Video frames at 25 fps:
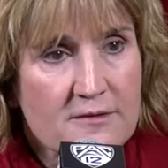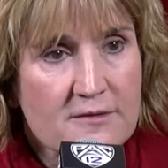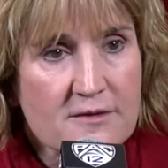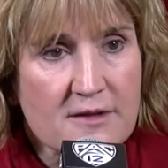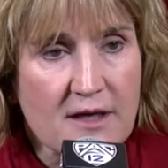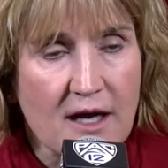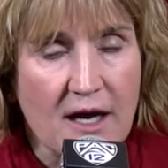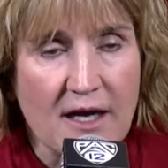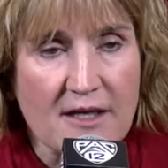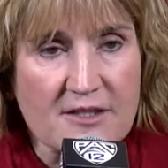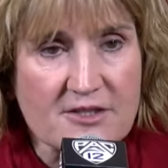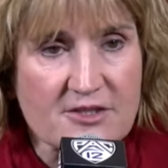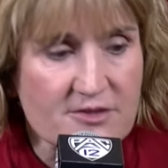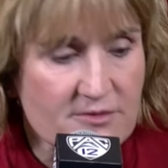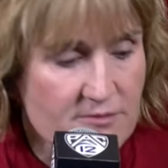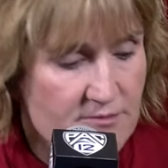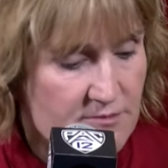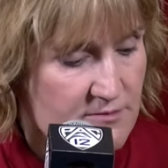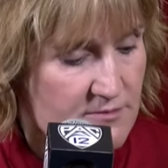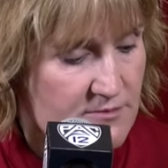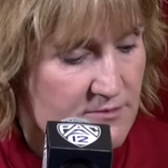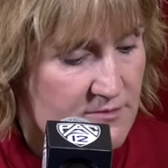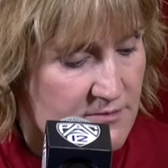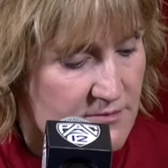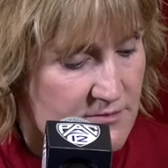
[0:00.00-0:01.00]
gosh,
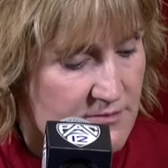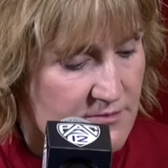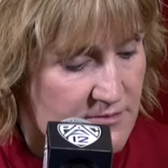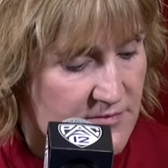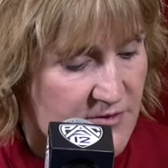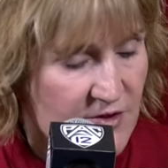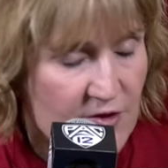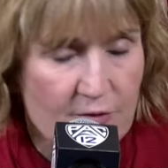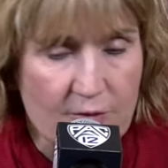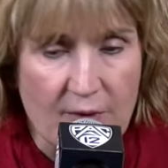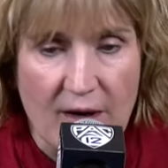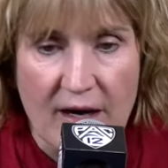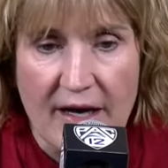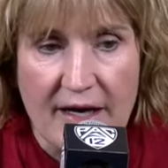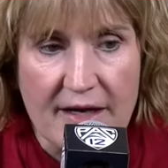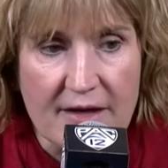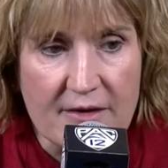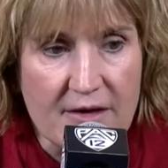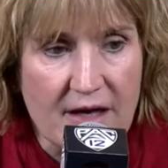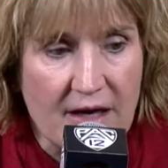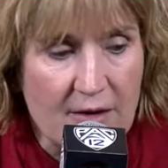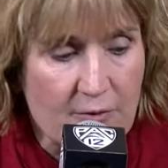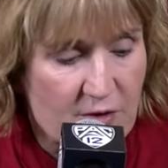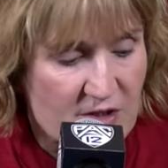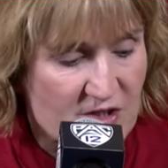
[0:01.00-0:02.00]
you're right.
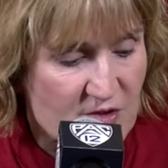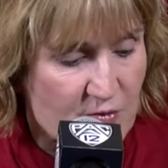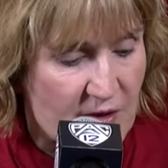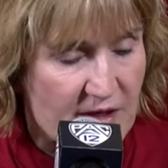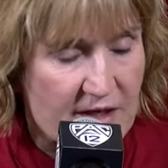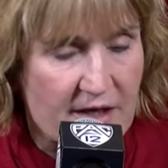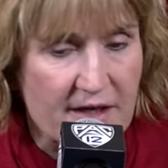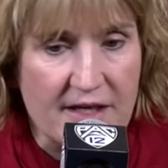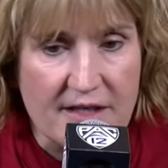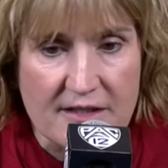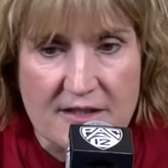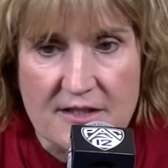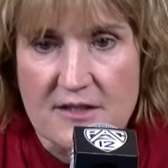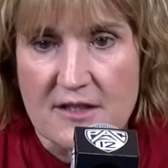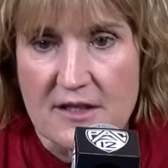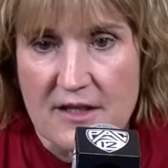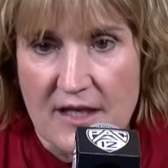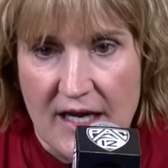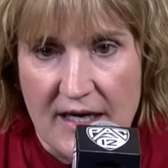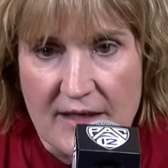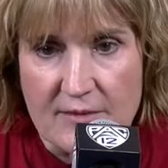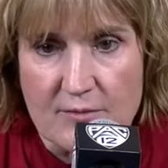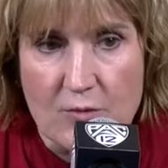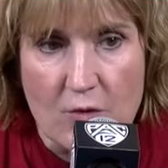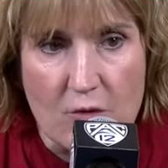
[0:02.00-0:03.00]
I wish we could get to the
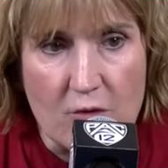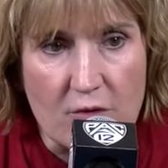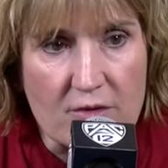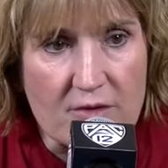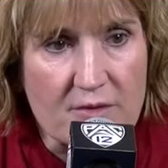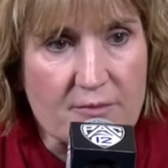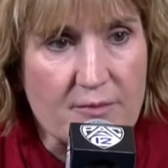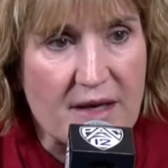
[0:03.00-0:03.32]
line more.